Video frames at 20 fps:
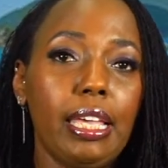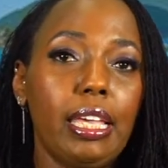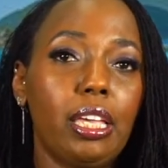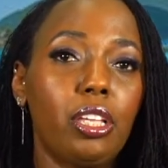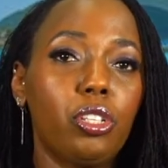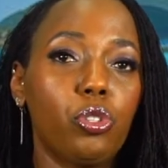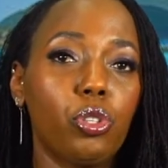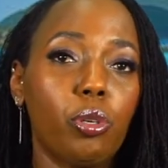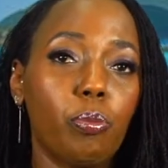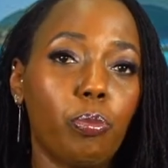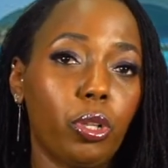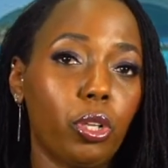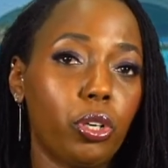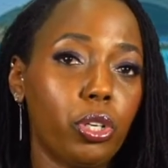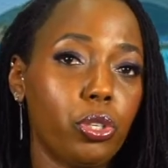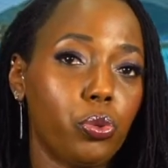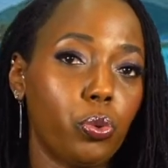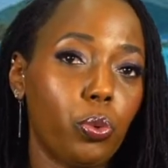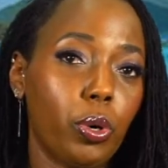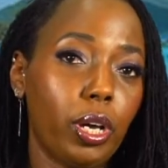into
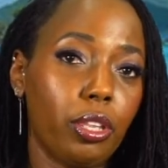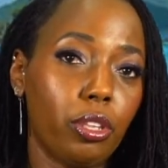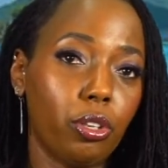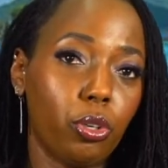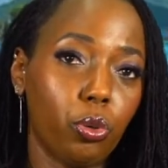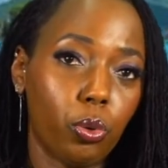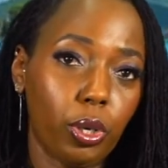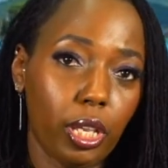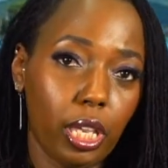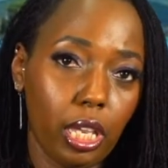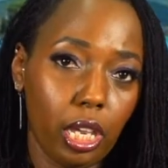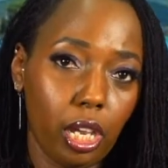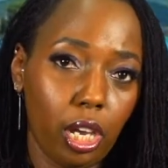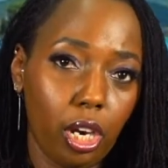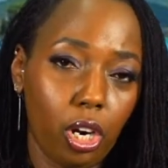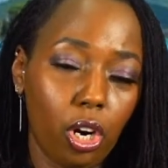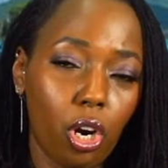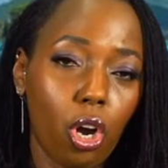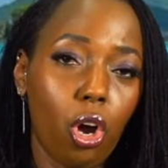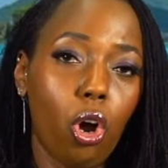employees who either don't
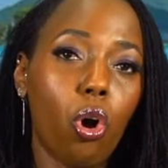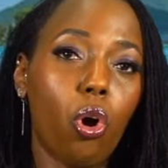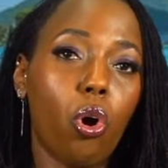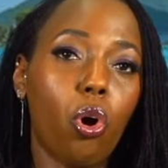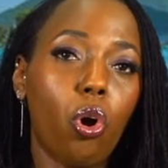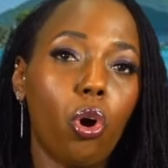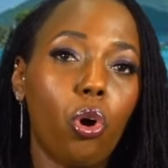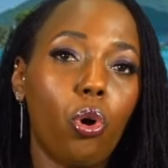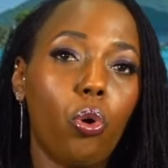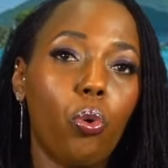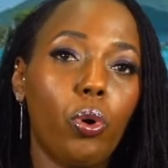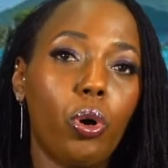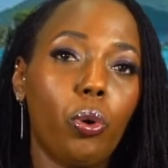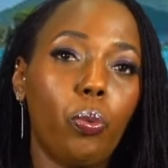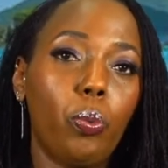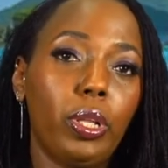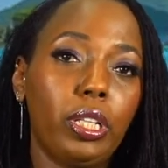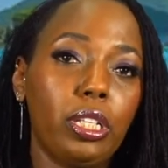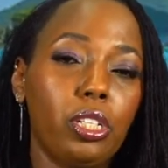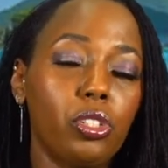care or who are
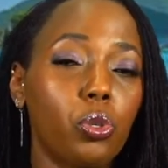willing